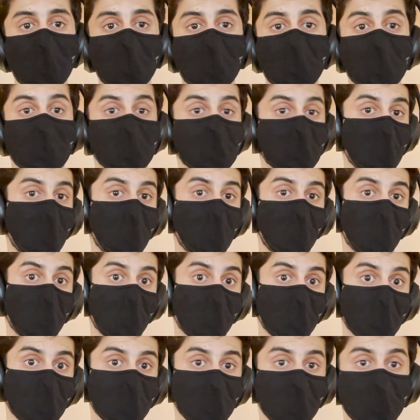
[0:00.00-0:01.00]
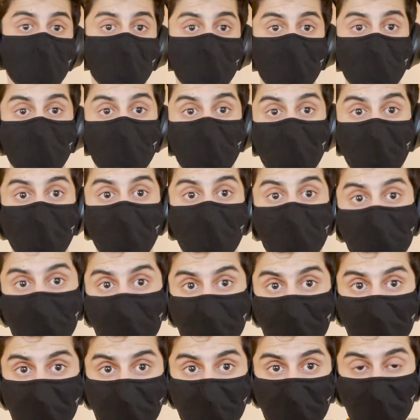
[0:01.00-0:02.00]
it's all
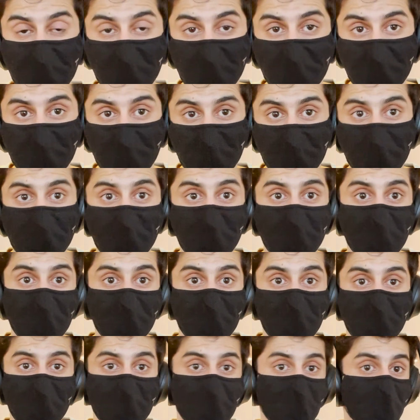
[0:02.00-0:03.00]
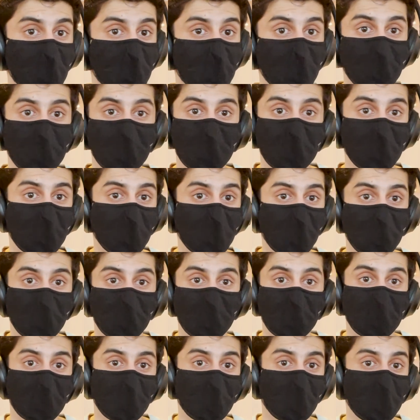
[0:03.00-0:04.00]
BS, that
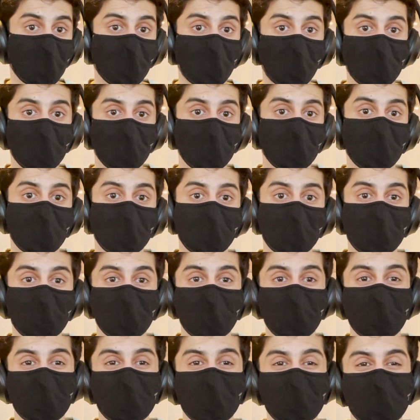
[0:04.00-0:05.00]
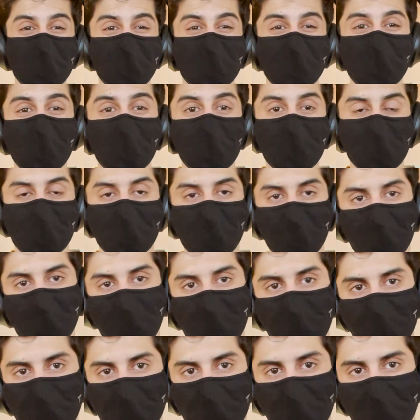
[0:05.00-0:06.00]
the climate change isn't that a big
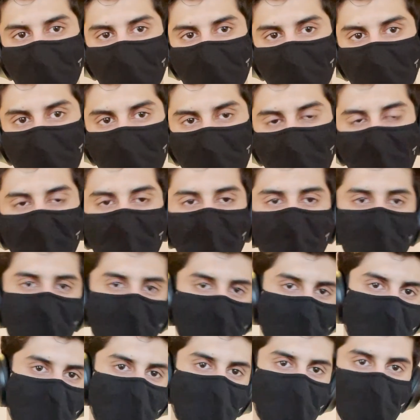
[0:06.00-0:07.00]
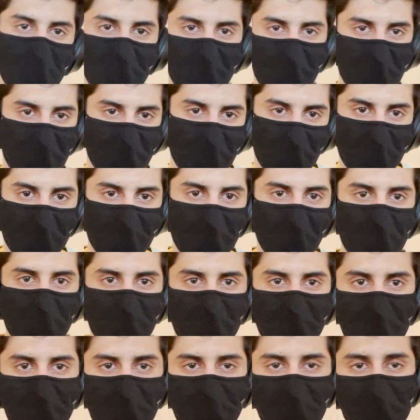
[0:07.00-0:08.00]
of a deal and the car doesn't impact
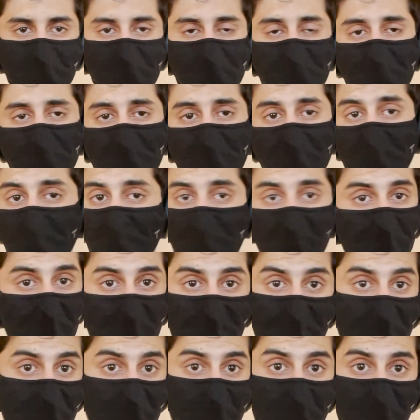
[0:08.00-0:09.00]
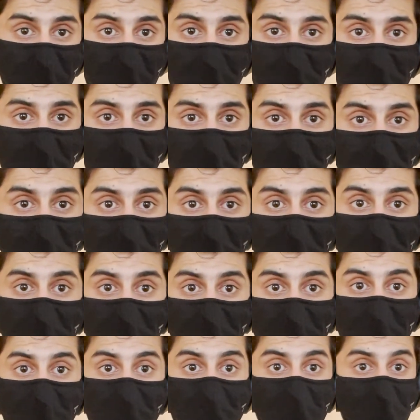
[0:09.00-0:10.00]
that much? You
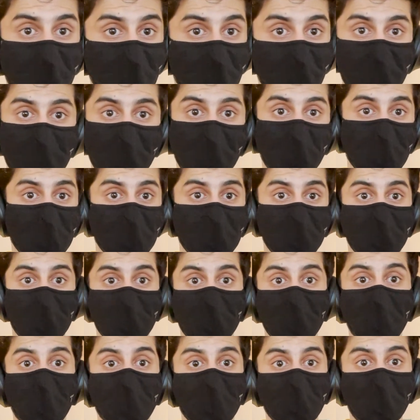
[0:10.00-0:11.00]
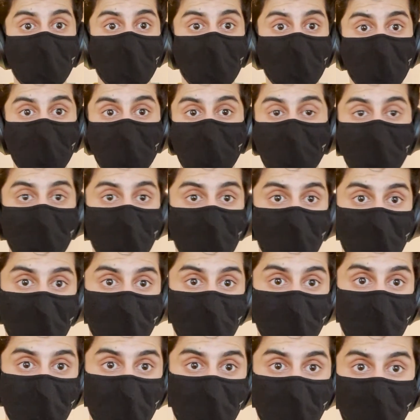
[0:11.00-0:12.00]
can have any kind of
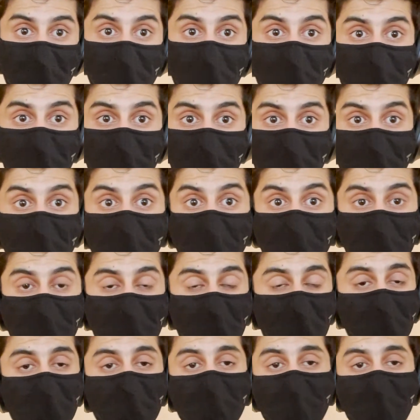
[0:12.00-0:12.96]
feeling you want.